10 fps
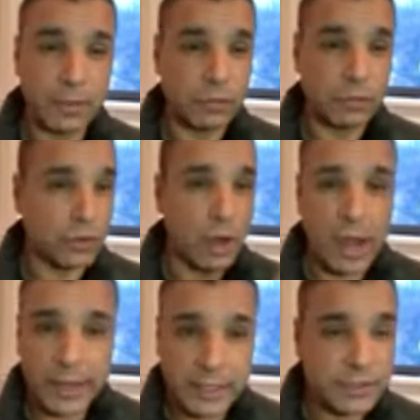The
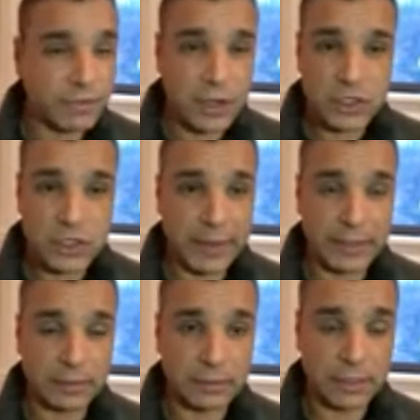night is far
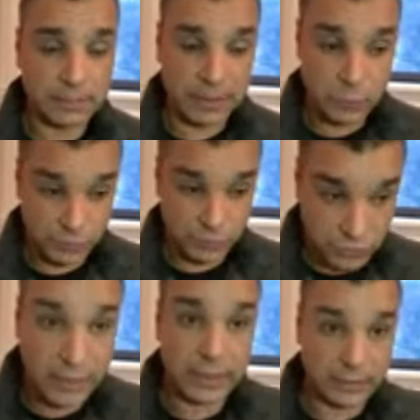spent. That means we're
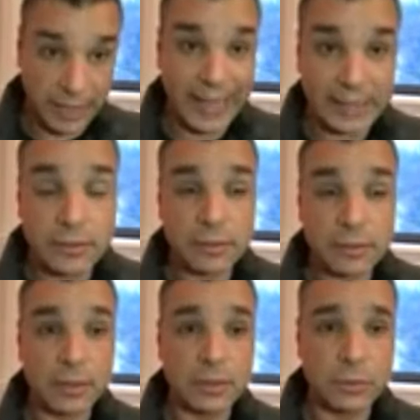still at night,
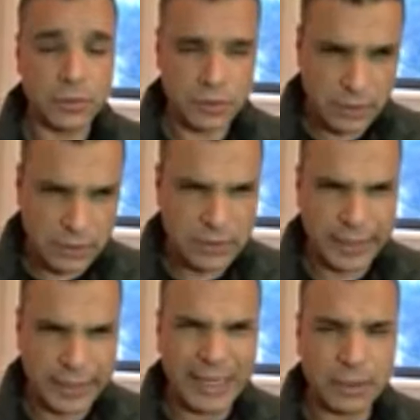we're still at the
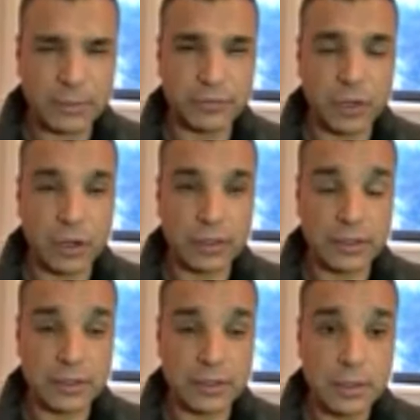kingdom of
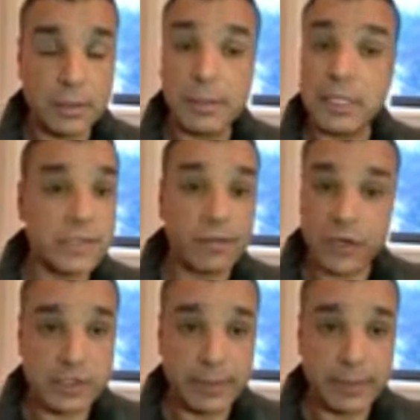darkness, but it's far
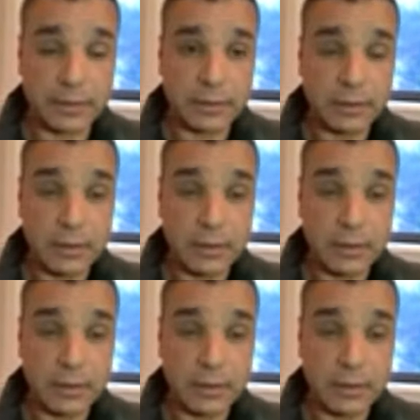spent.